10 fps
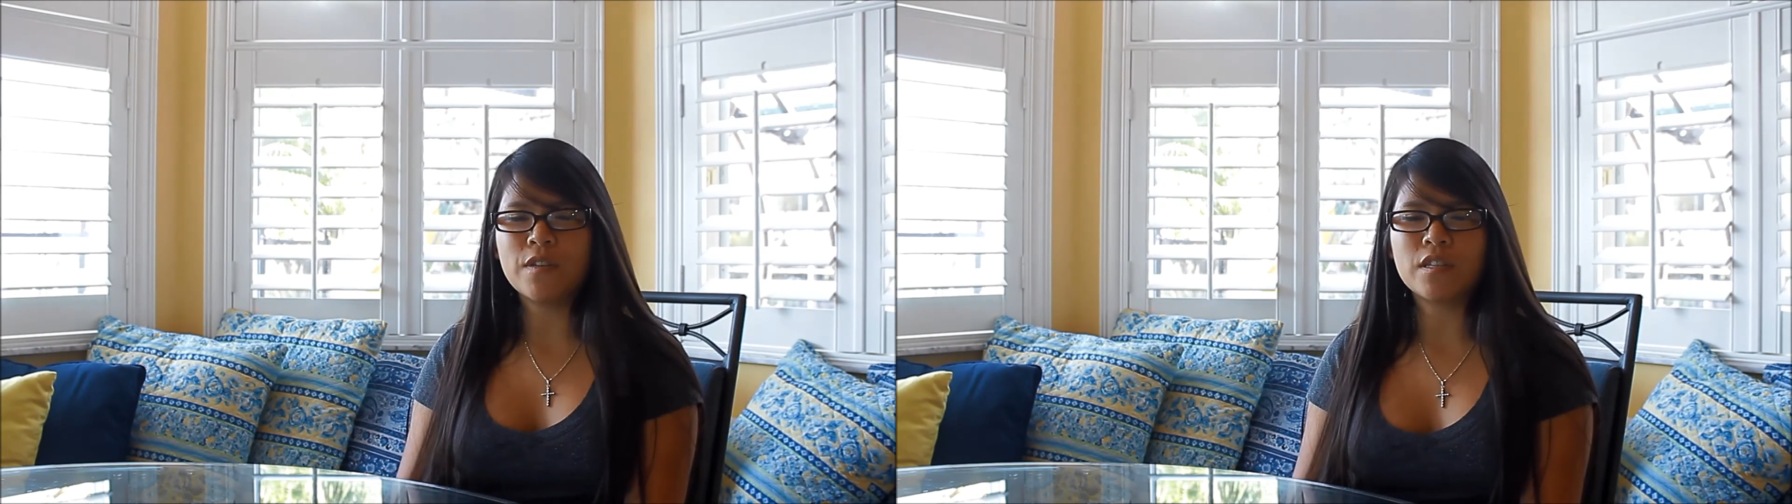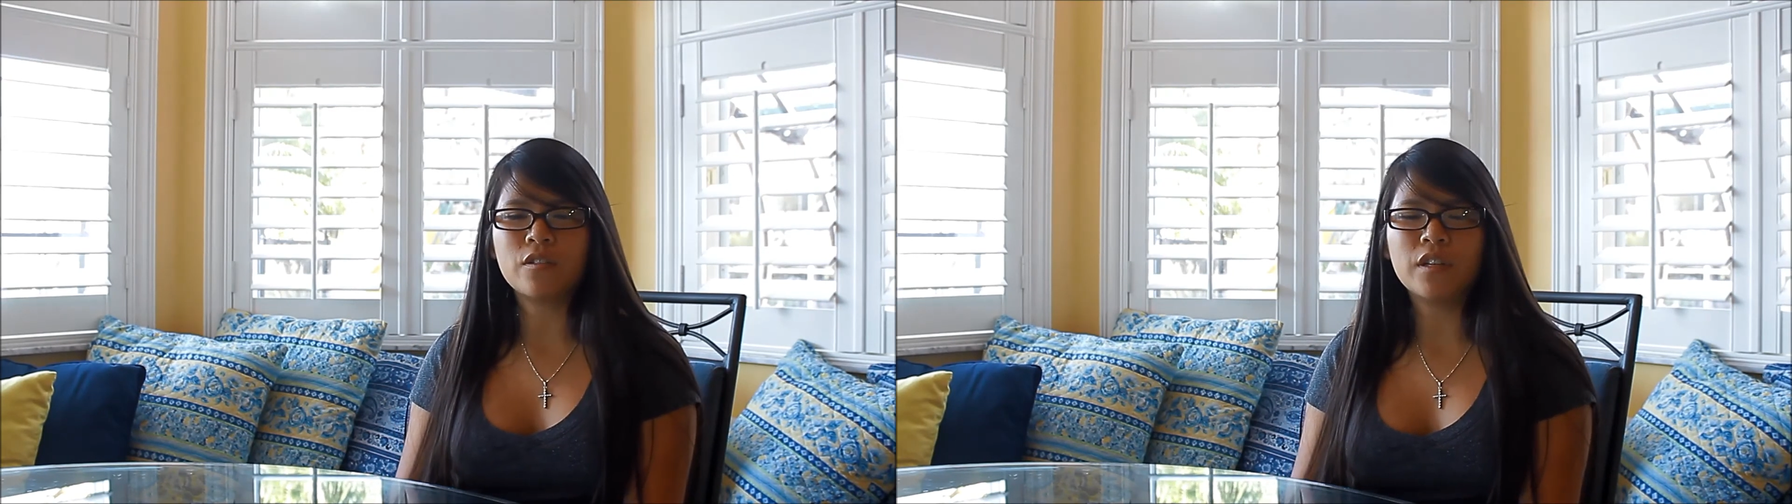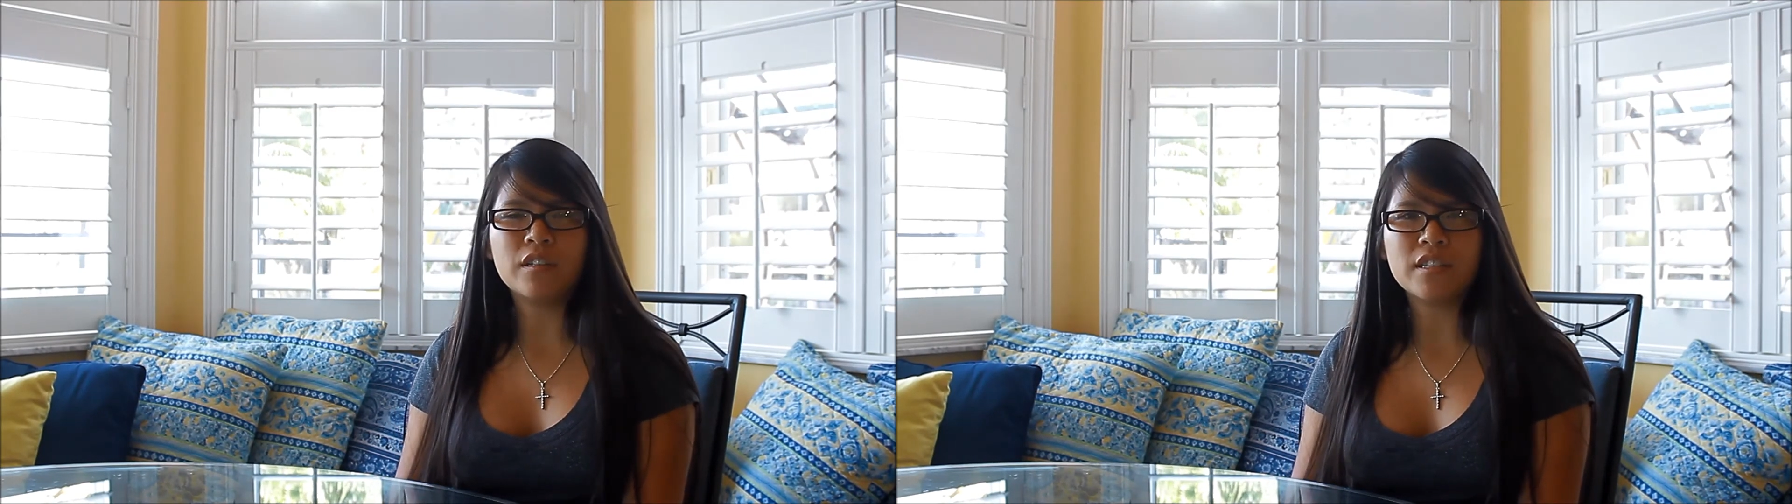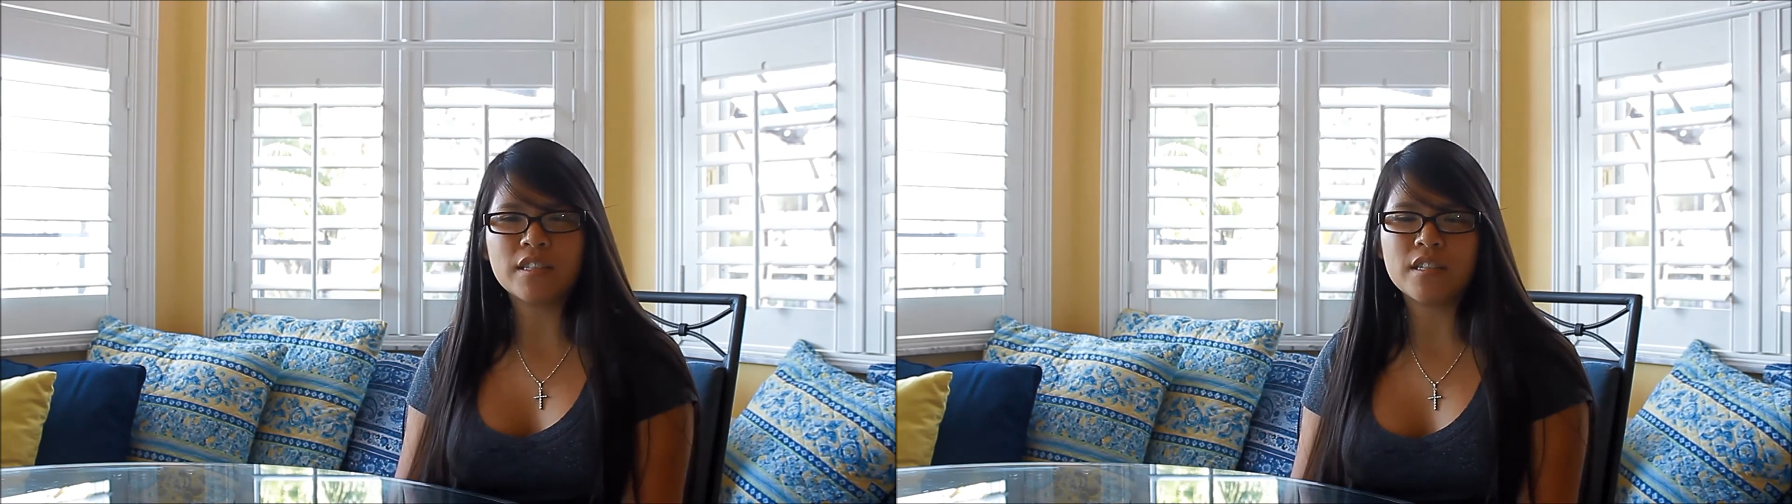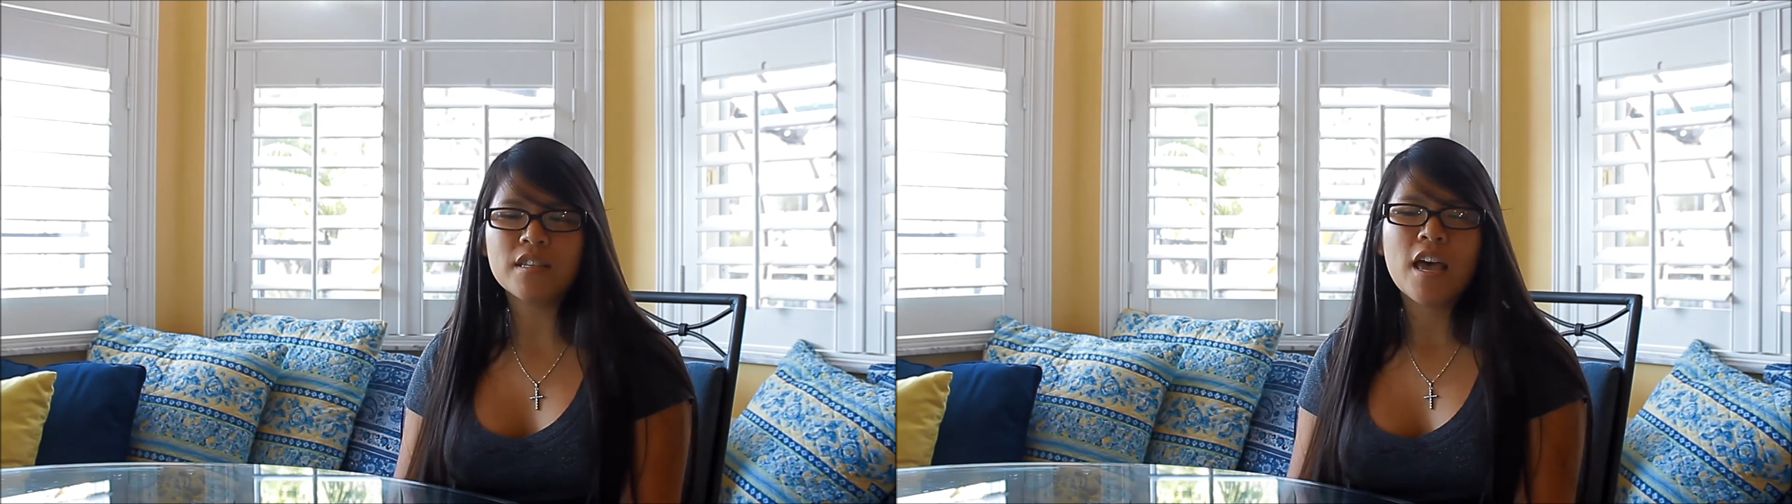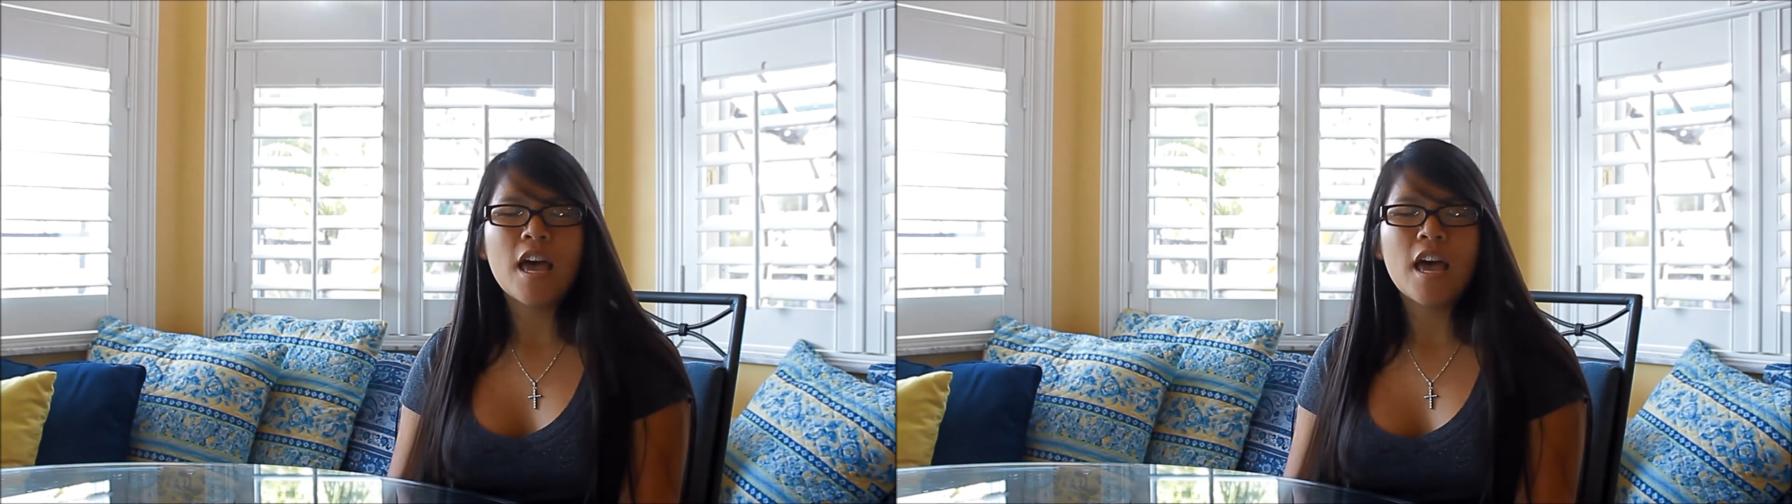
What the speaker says: physical illnesses.